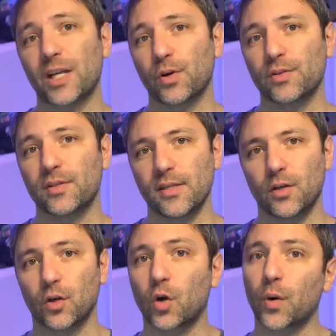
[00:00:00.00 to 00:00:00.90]
processing
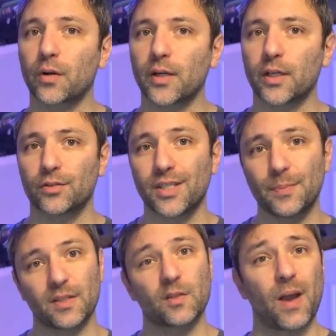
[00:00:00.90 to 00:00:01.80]
or querying or deep
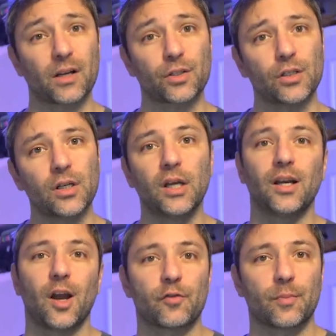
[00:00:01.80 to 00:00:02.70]
inspection
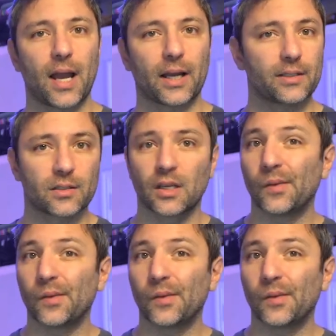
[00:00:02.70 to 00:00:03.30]
of your packets,